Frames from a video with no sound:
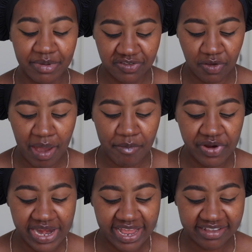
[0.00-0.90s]
So I'm
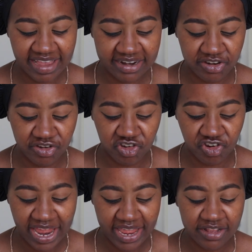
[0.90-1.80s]
really excited to
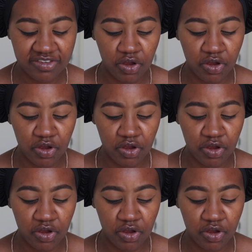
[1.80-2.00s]
try it.